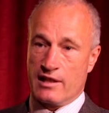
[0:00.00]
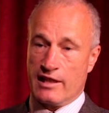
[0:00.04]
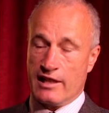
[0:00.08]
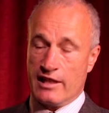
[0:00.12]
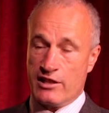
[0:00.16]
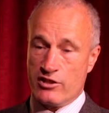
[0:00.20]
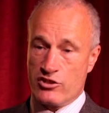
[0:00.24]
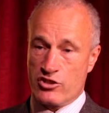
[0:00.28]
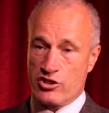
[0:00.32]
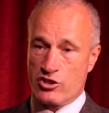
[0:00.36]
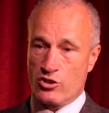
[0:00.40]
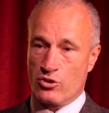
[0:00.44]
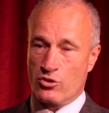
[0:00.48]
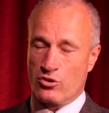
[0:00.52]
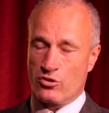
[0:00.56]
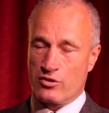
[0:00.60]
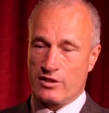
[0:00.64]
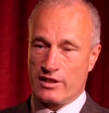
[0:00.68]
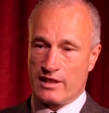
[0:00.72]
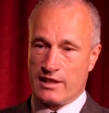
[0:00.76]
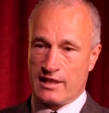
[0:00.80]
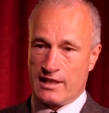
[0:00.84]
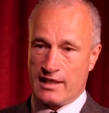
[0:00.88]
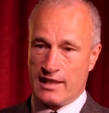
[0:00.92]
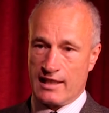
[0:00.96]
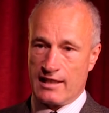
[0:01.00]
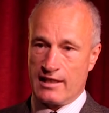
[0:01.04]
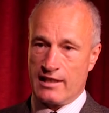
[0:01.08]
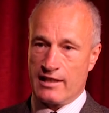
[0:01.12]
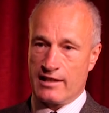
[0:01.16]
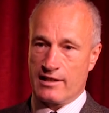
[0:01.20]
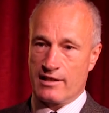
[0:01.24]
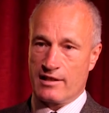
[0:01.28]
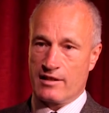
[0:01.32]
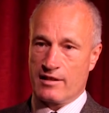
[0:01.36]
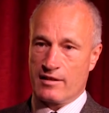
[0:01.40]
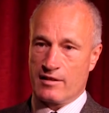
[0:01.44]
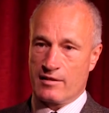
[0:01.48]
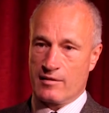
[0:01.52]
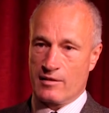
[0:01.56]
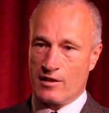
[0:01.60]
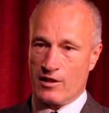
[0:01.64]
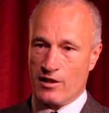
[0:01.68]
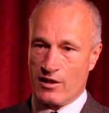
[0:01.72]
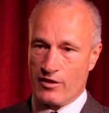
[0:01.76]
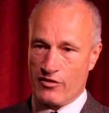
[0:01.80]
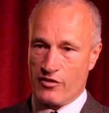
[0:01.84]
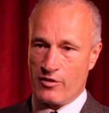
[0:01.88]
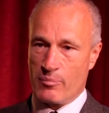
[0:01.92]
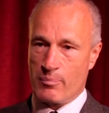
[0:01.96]
in short, killing
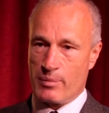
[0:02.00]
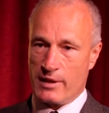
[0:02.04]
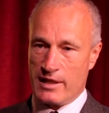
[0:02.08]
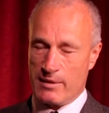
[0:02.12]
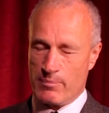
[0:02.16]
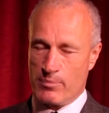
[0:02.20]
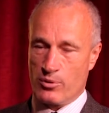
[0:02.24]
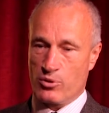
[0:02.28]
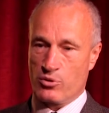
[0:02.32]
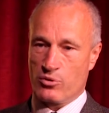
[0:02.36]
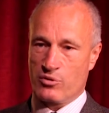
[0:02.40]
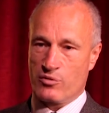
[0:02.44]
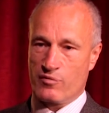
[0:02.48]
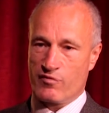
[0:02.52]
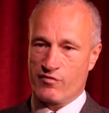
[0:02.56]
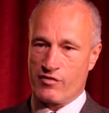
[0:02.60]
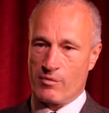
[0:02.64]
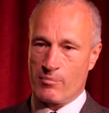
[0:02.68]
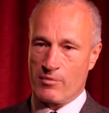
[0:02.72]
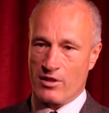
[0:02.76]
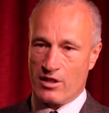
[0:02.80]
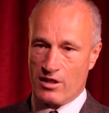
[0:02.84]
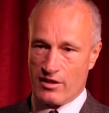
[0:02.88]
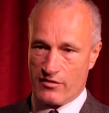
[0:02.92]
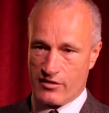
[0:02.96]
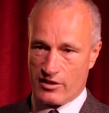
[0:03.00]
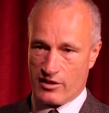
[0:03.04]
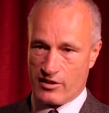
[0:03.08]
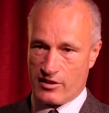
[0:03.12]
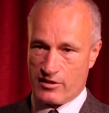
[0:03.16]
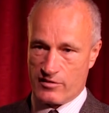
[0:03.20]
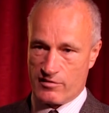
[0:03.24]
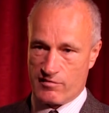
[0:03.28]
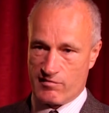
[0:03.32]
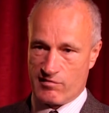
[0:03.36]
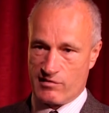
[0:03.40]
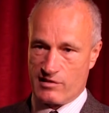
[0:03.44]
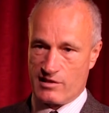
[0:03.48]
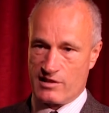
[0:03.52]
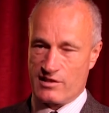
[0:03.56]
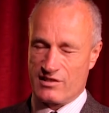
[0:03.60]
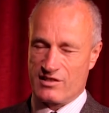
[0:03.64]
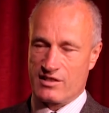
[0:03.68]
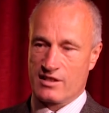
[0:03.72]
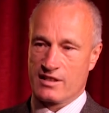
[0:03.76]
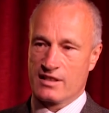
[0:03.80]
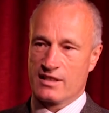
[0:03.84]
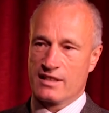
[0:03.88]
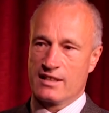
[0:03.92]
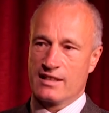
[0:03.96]
other people from other
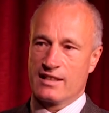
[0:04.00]
countries,